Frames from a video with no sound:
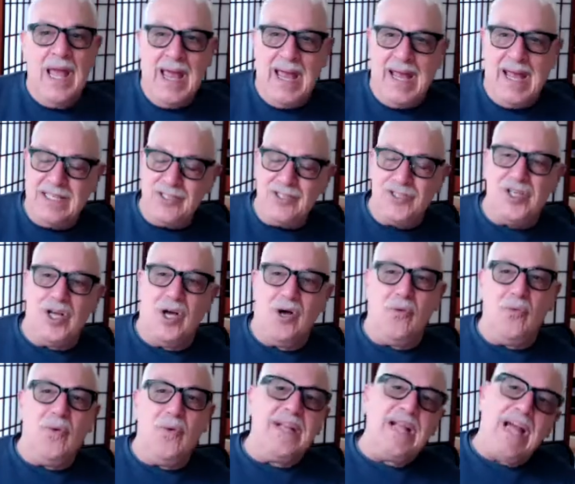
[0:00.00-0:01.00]
And so
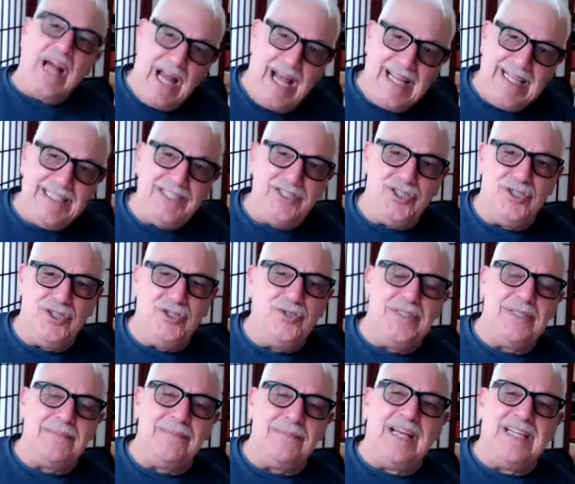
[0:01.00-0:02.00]
what I do
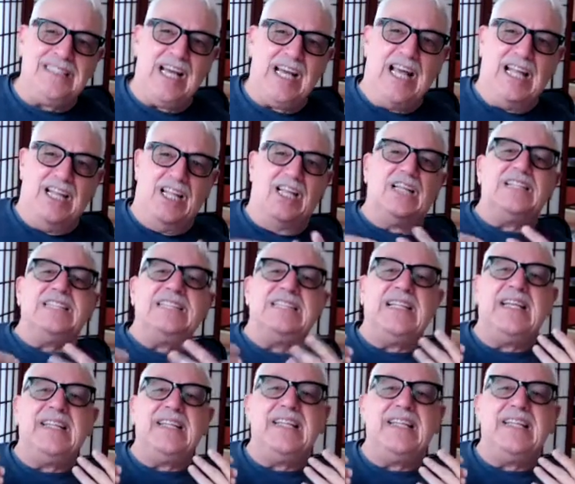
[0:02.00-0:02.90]
in my dialogue on death